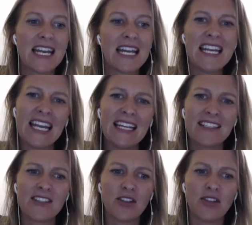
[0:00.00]

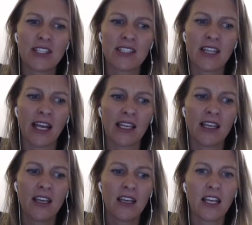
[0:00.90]
need to just like
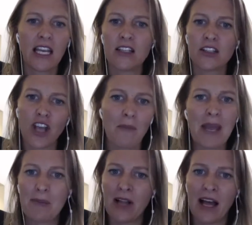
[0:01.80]
either shut
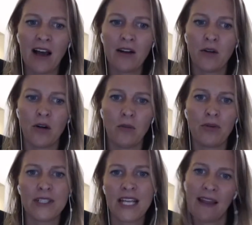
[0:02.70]
people out or
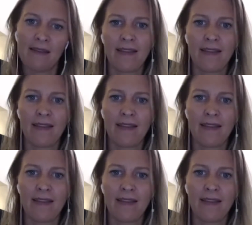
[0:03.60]
pretend yeah.